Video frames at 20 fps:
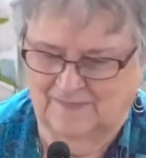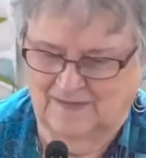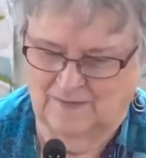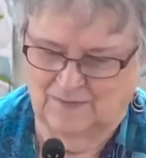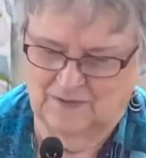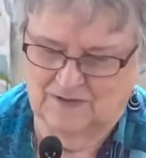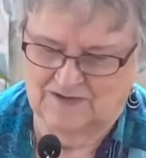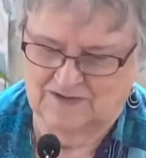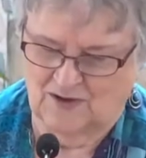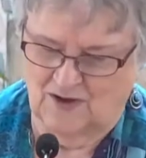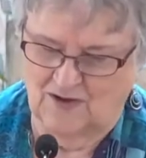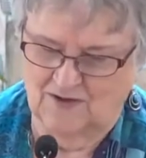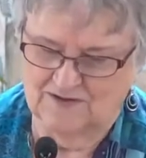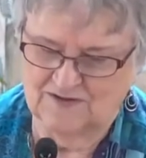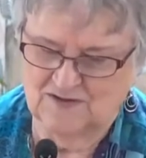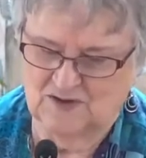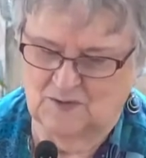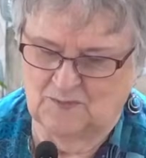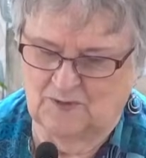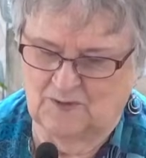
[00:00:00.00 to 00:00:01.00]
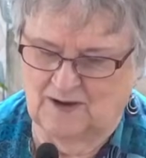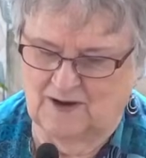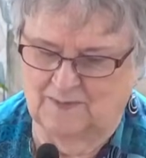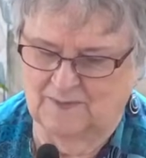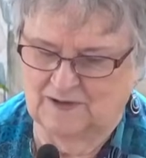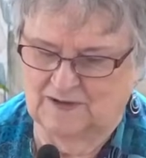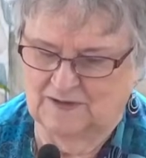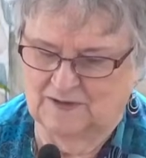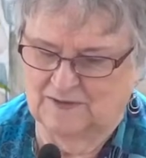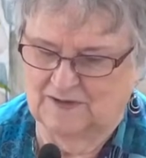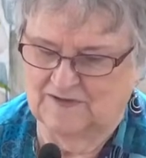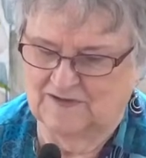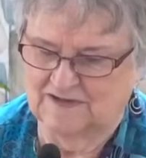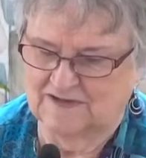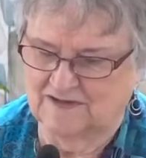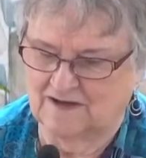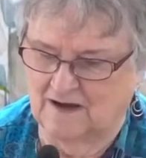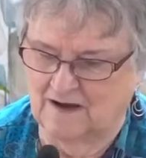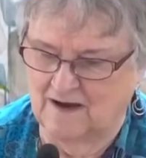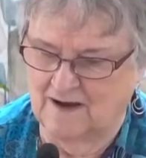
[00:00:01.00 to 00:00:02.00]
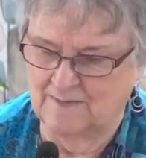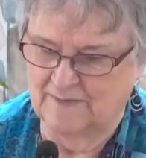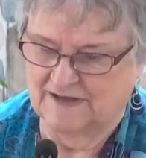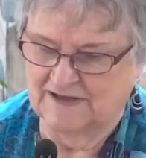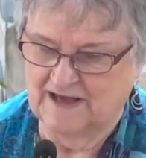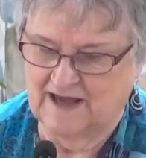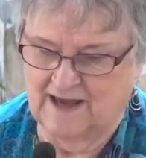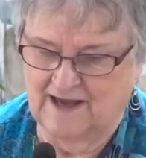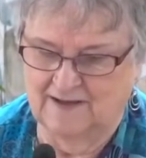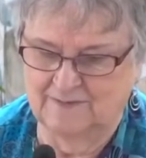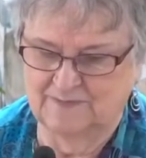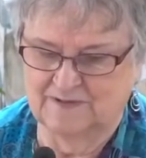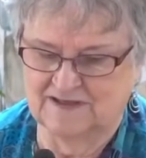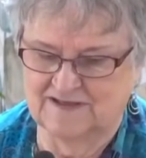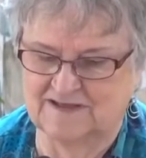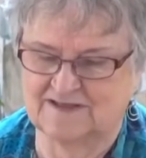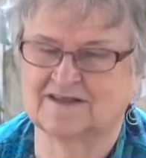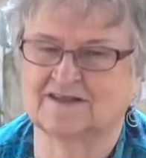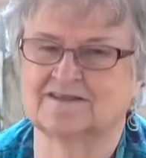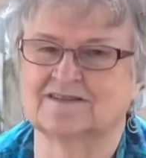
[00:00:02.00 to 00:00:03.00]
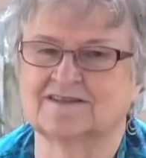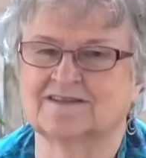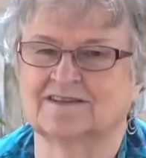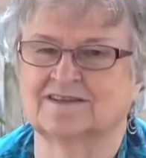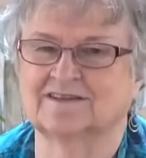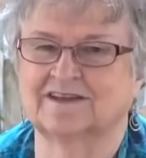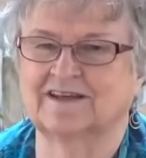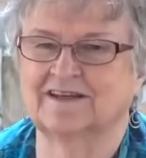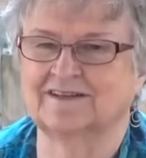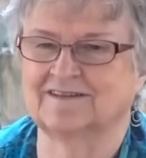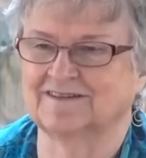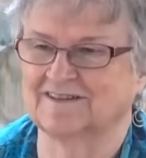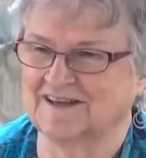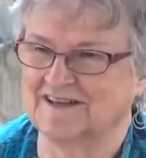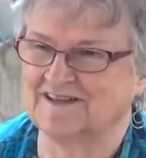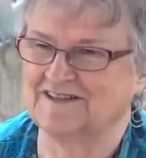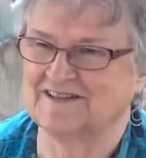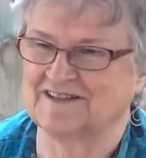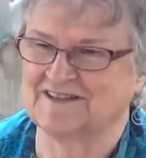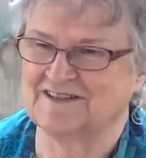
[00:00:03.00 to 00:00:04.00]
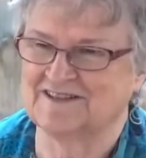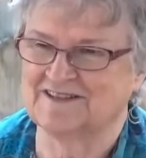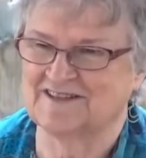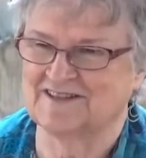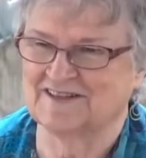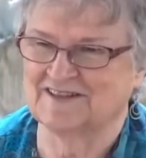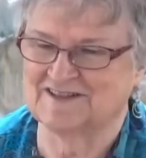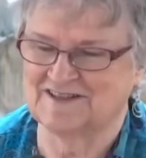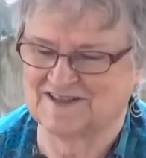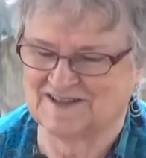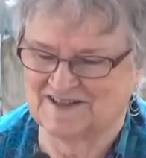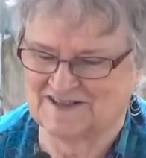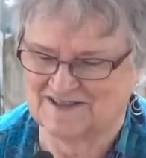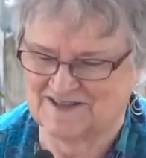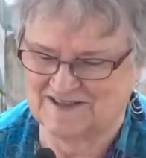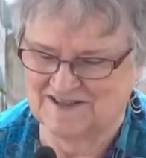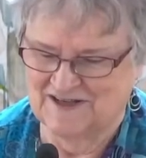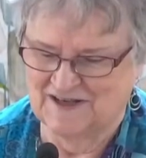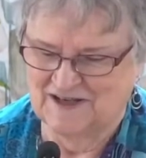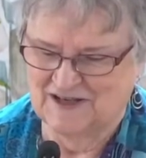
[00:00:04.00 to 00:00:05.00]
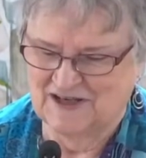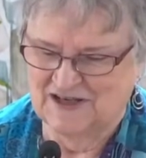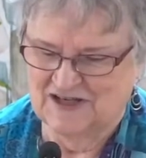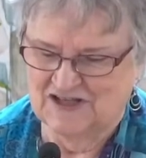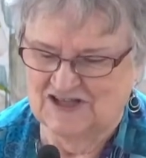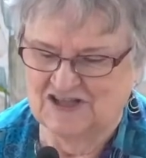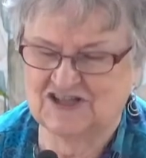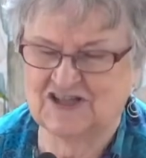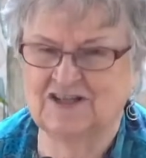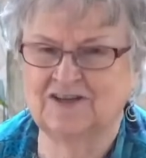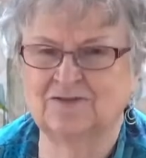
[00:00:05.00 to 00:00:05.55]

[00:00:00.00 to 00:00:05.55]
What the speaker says: was also popular at the time and had been since the late 1960s. Gene